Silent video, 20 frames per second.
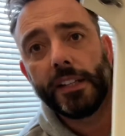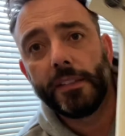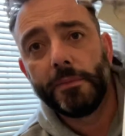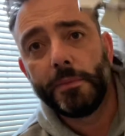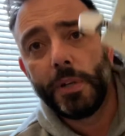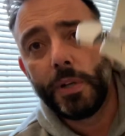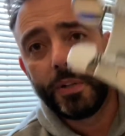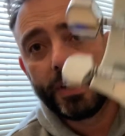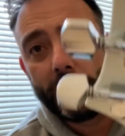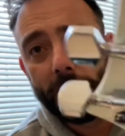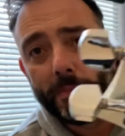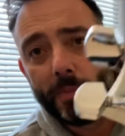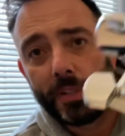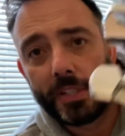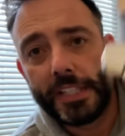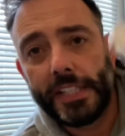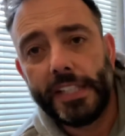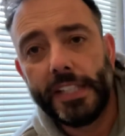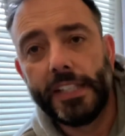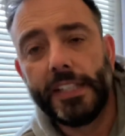mahogany
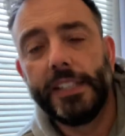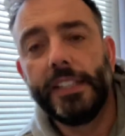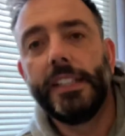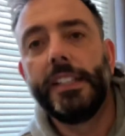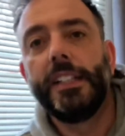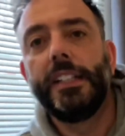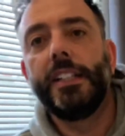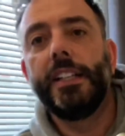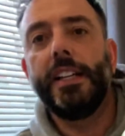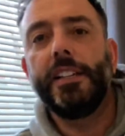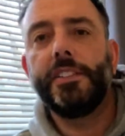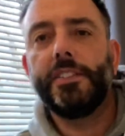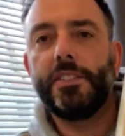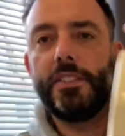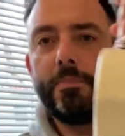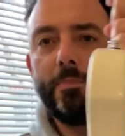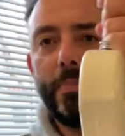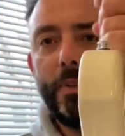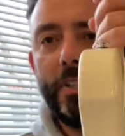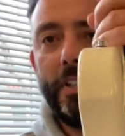body, and this
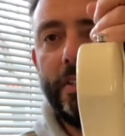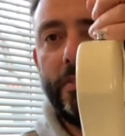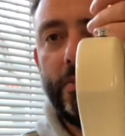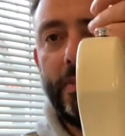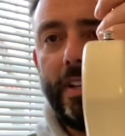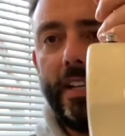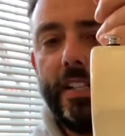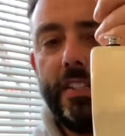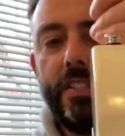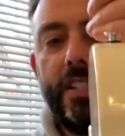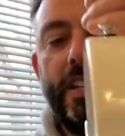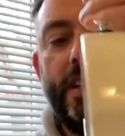body's actually